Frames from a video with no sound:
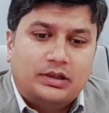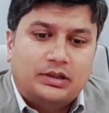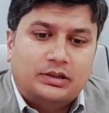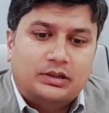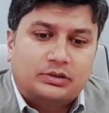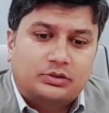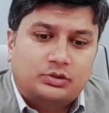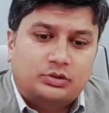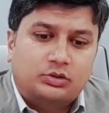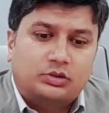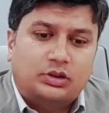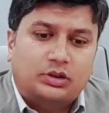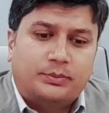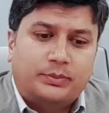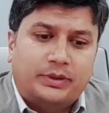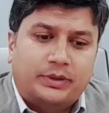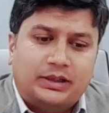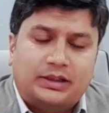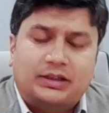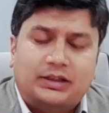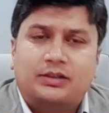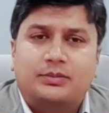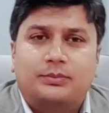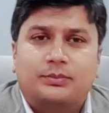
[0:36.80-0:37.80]
So
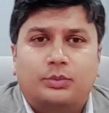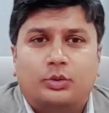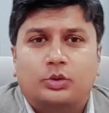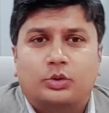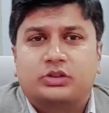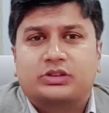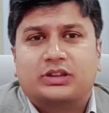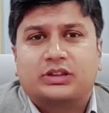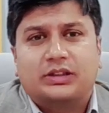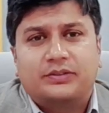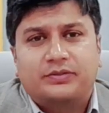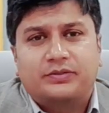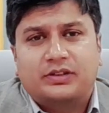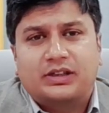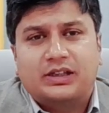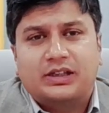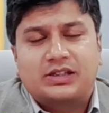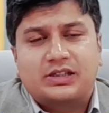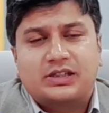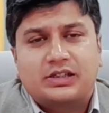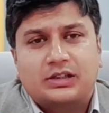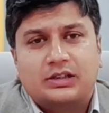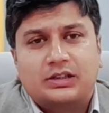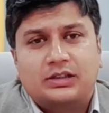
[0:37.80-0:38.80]
American Board
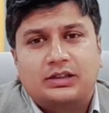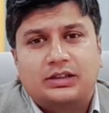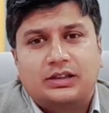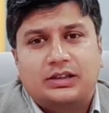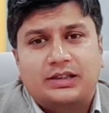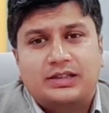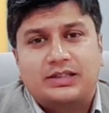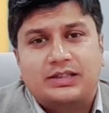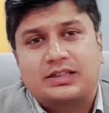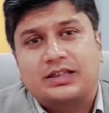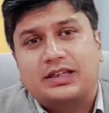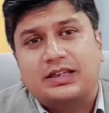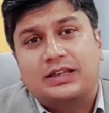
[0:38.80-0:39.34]
Certification is